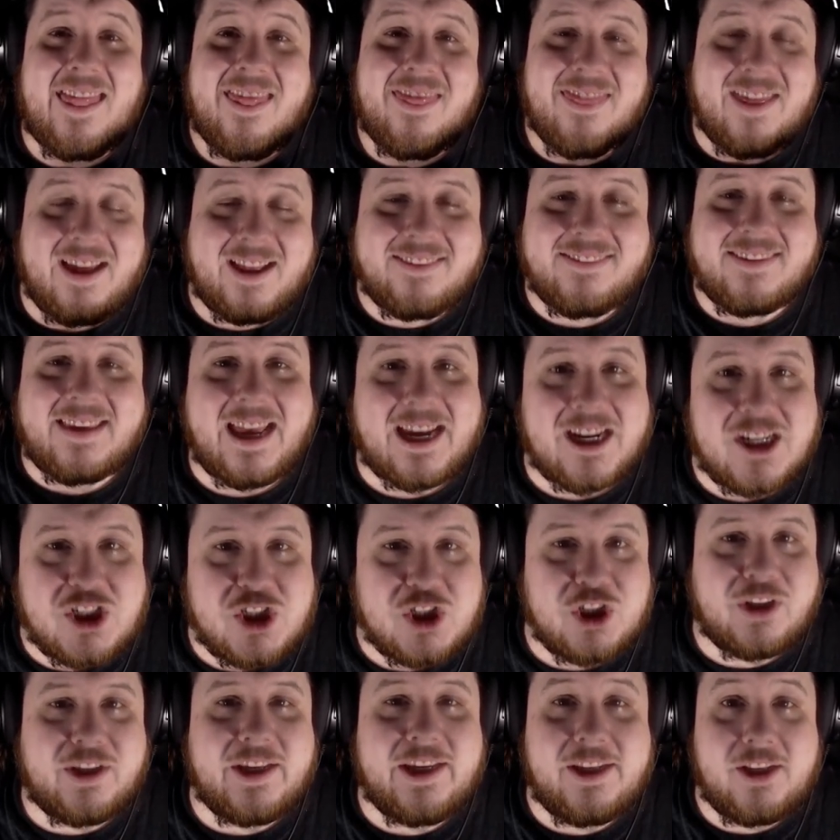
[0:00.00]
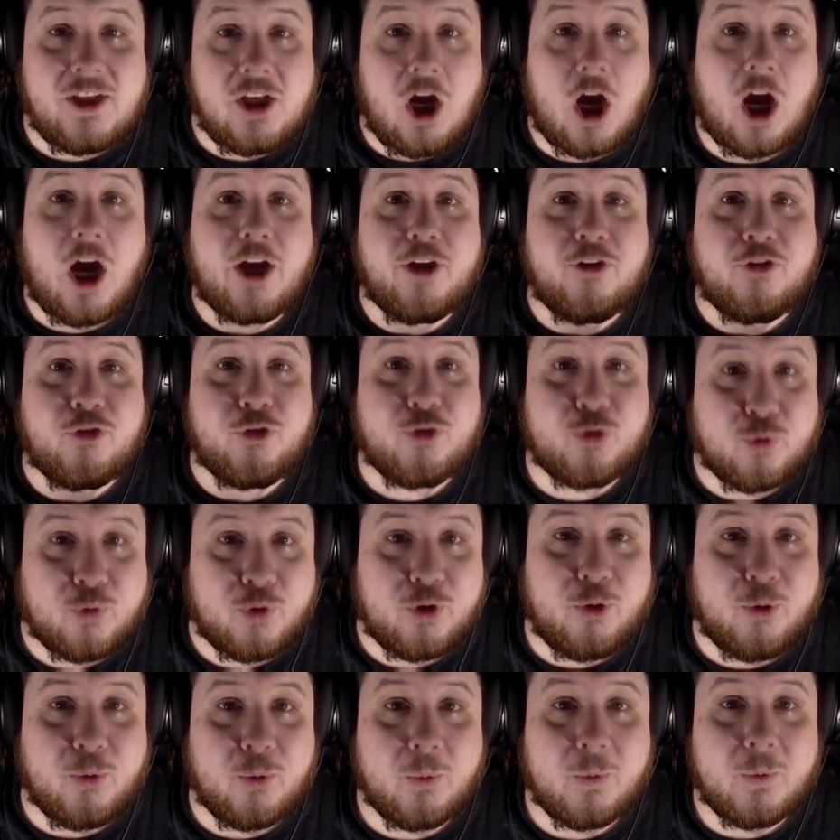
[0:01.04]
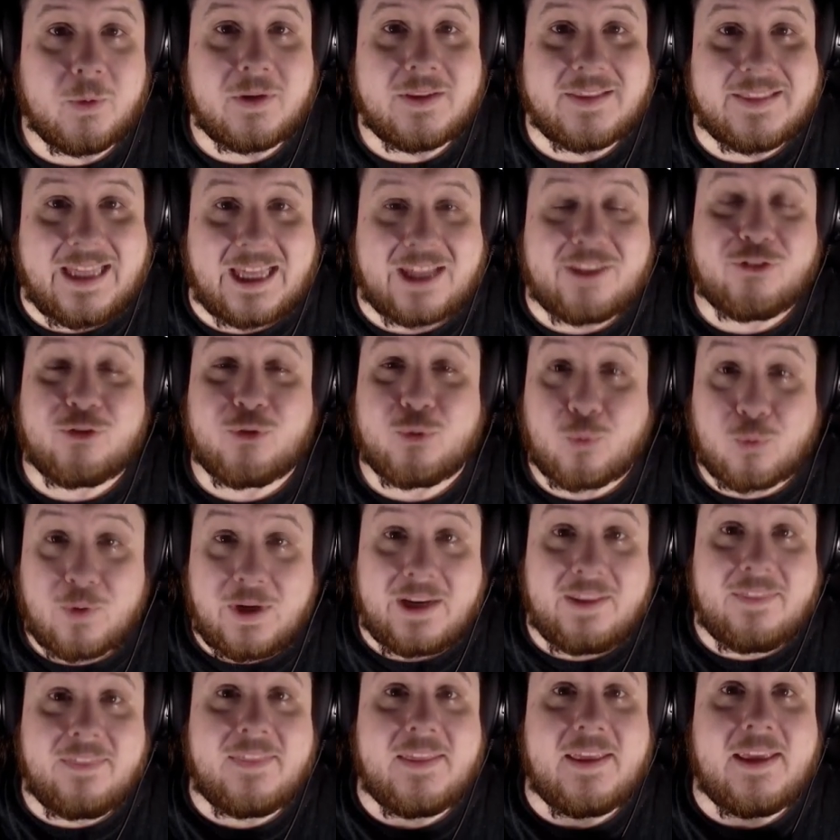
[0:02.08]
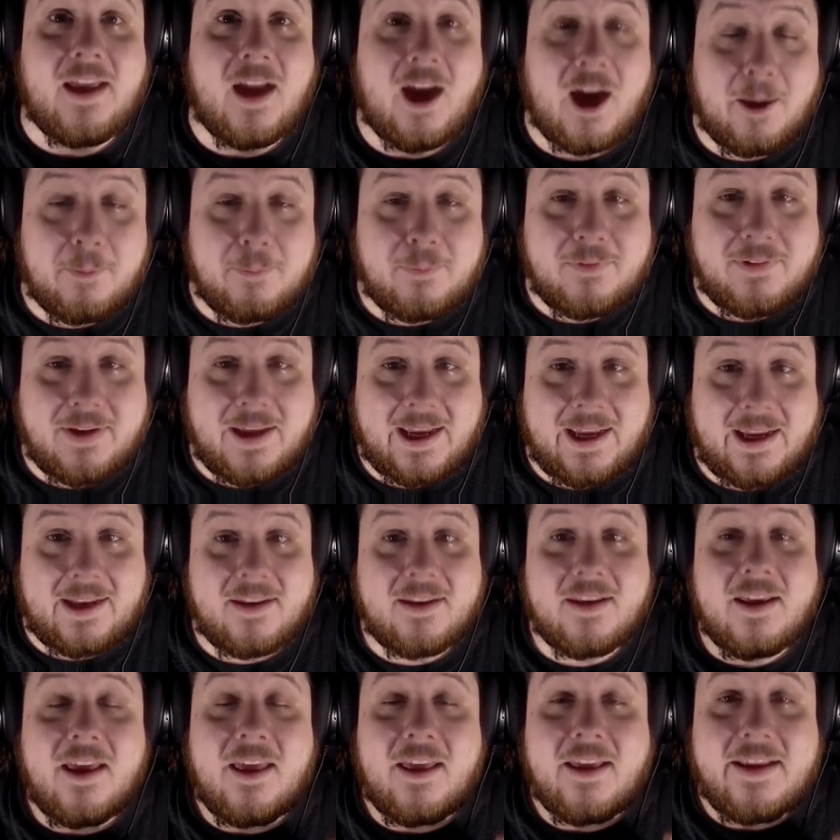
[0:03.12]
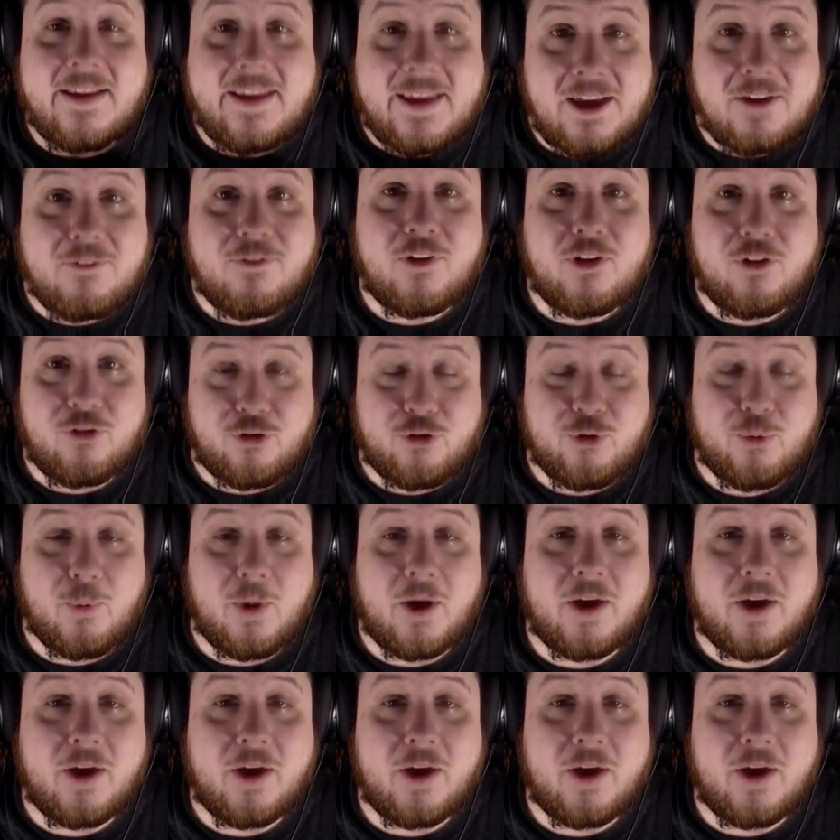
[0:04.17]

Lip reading: That's actually not true. Let's read the update given to